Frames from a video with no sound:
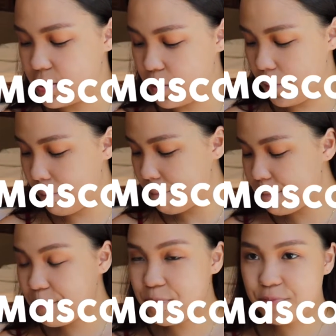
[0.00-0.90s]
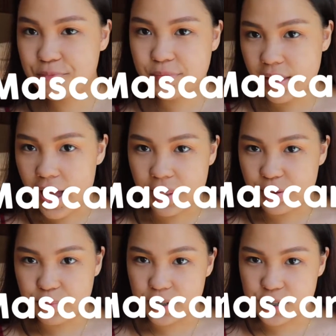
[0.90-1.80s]
So at
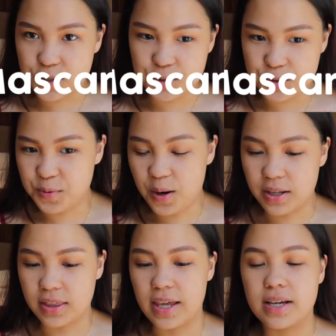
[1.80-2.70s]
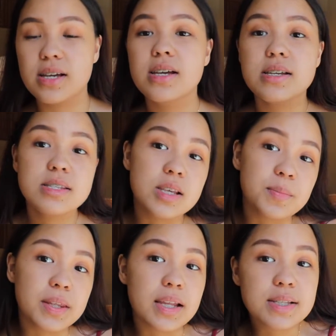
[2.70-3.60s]
the beach, you do want like
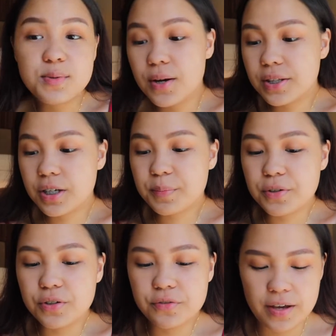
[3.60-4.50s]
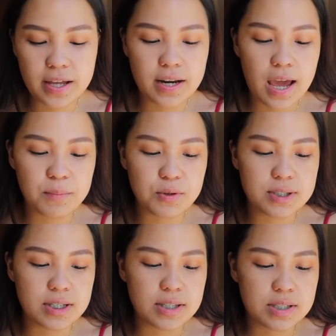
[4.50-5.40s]
something that's waterproof, and I'm
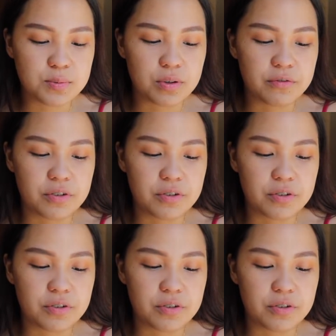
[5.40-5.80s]
using this one